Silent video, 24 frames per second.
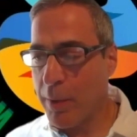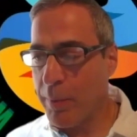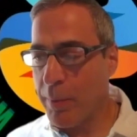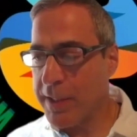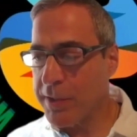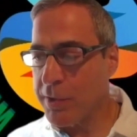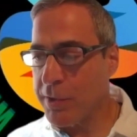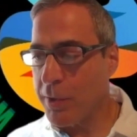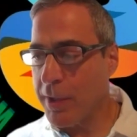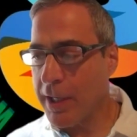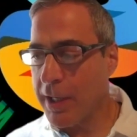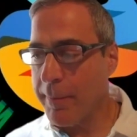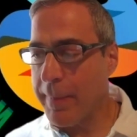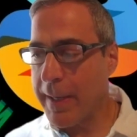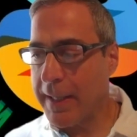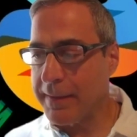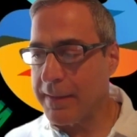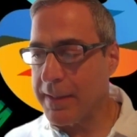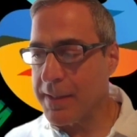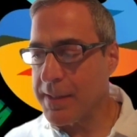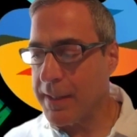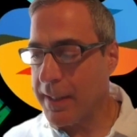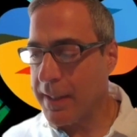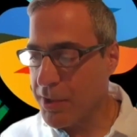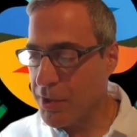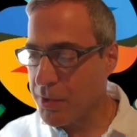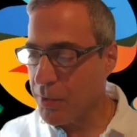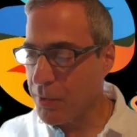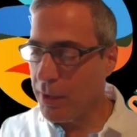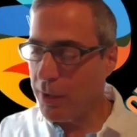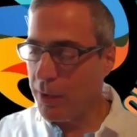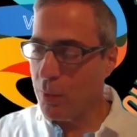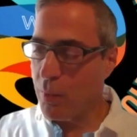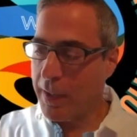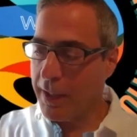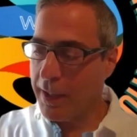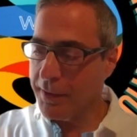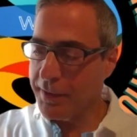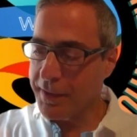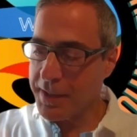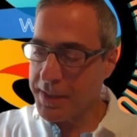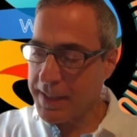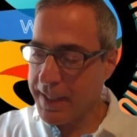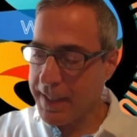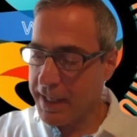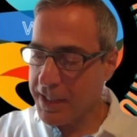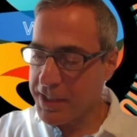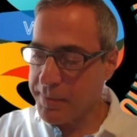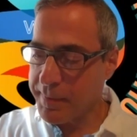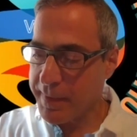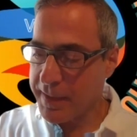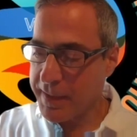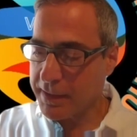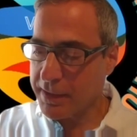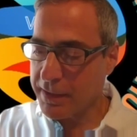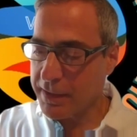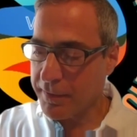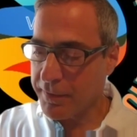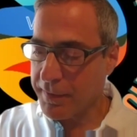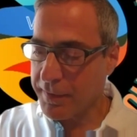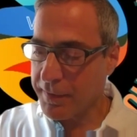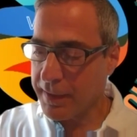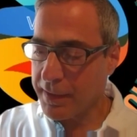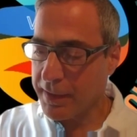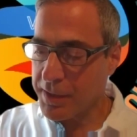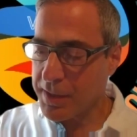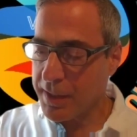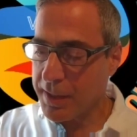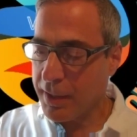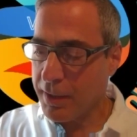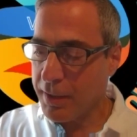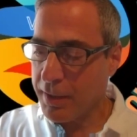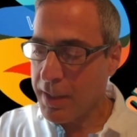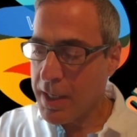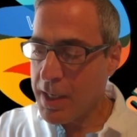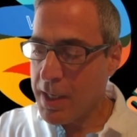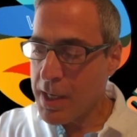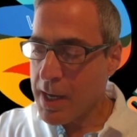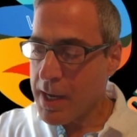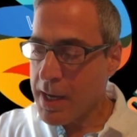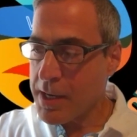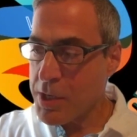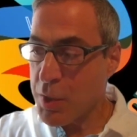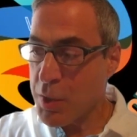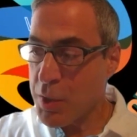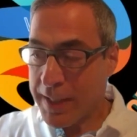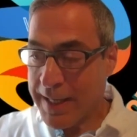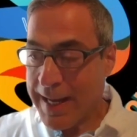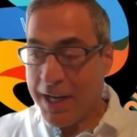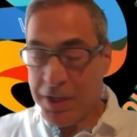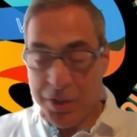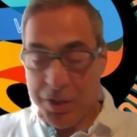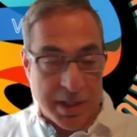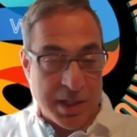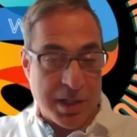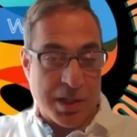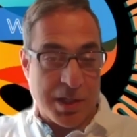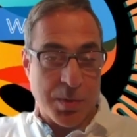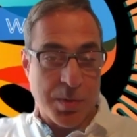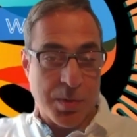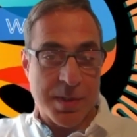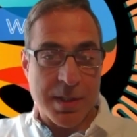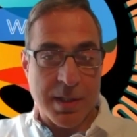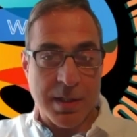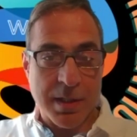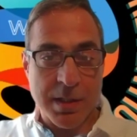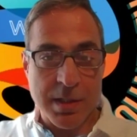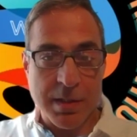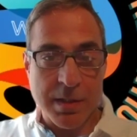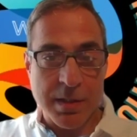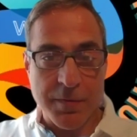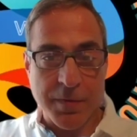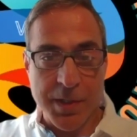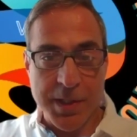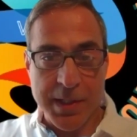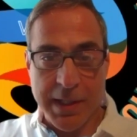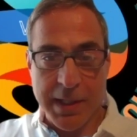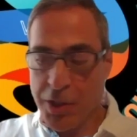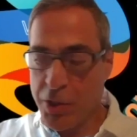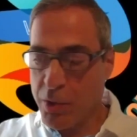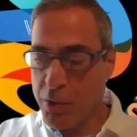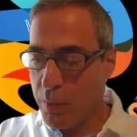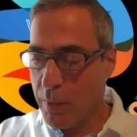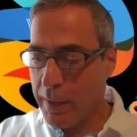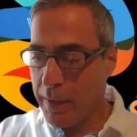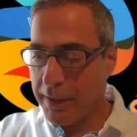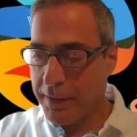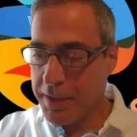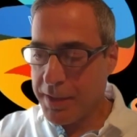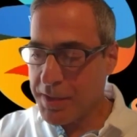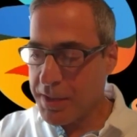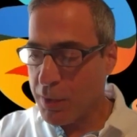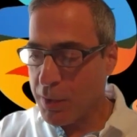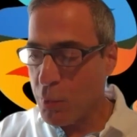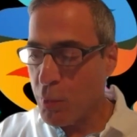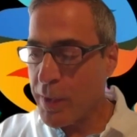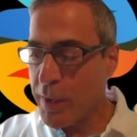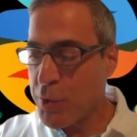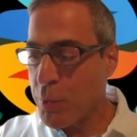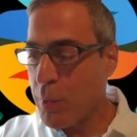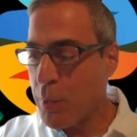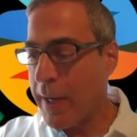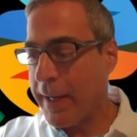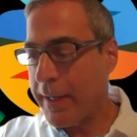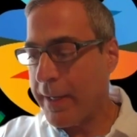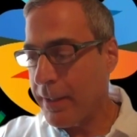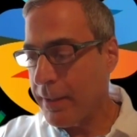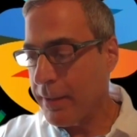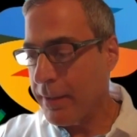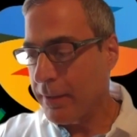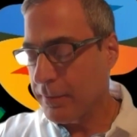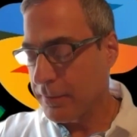don't we talk about the sexual wellness aspect of things? You can actually use this for sexual wellness in which way?